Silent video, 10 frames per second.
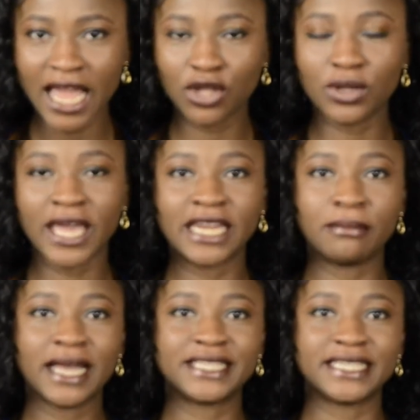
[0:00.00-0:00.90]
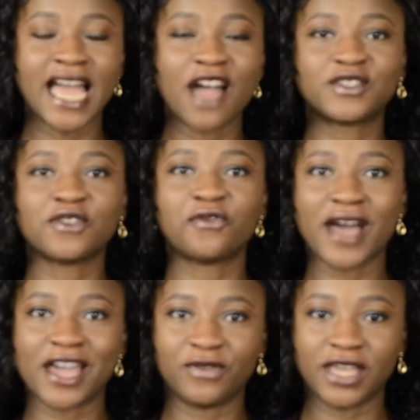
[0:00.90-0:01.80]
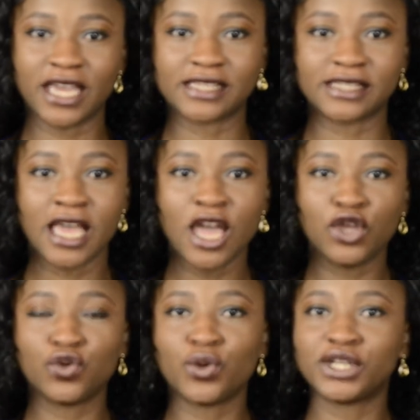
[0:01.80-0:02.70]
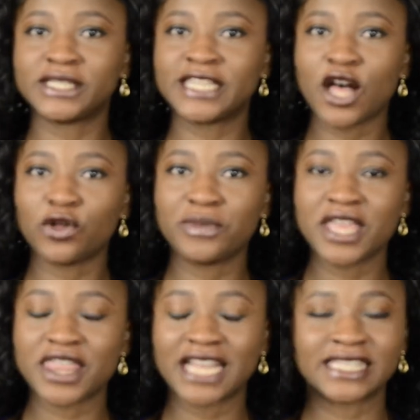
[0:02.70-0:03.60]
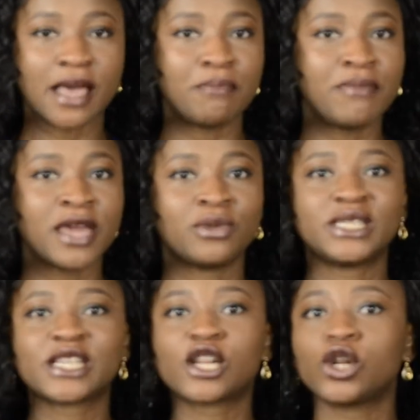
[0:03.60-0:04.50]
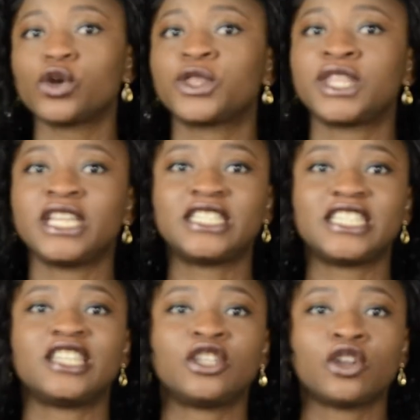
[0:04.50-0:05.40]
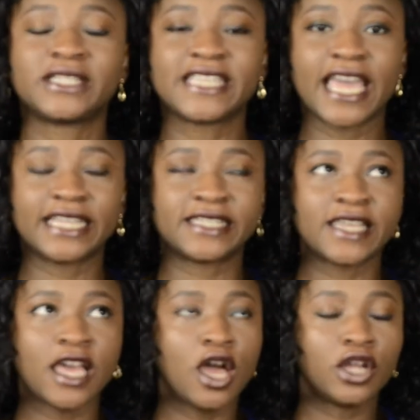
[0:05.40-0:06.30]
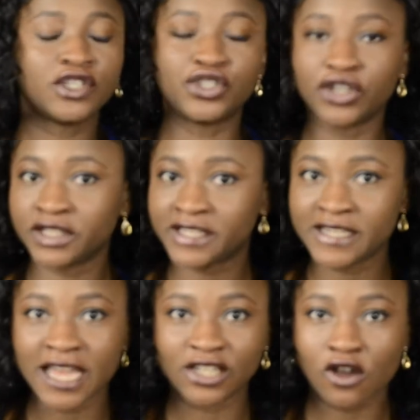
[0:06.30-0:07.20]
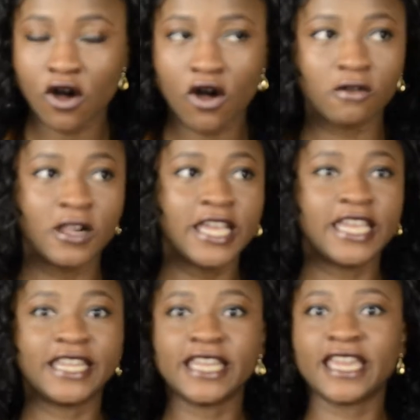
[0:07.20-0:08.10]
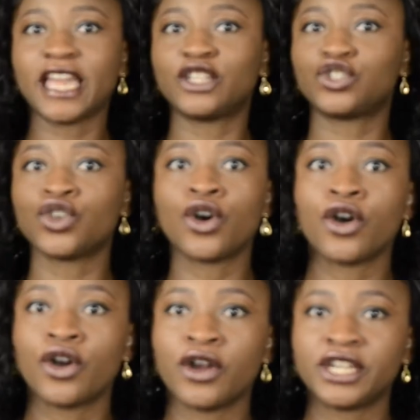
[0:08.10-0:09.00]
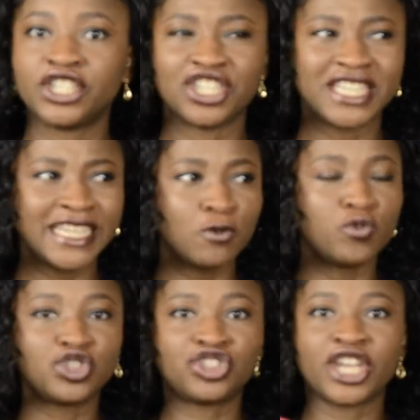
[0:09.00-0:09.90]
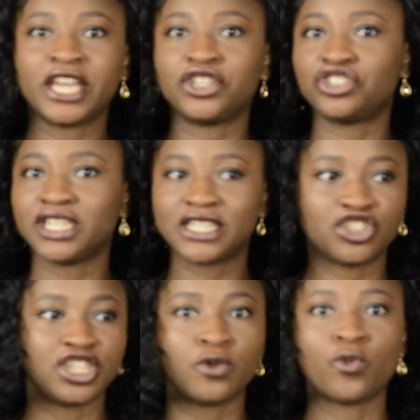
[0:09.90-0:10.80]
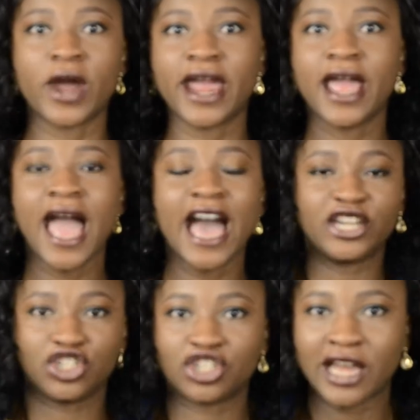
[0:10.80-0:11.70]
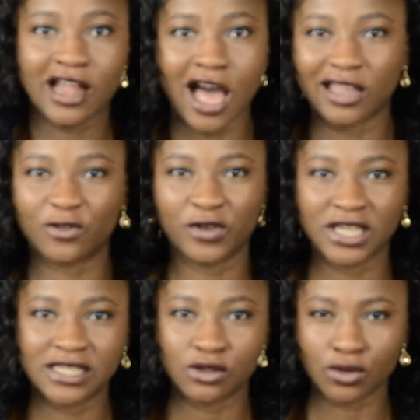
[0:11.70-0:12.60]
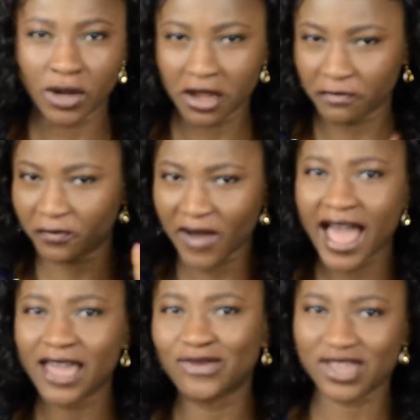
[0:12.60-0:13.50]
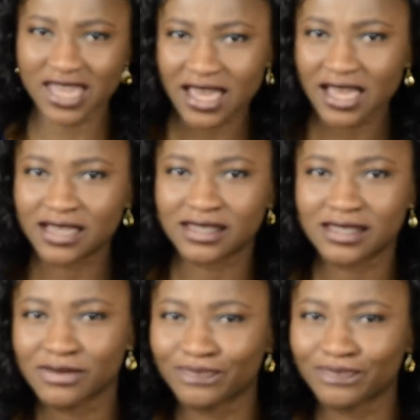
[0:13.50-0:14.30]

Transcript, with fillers: You can imagine, after five years, you want to tell me that Mary's clothing did not get dirty at all it didn't get turned she didn't change it she didn't wear additional outfits you know in five years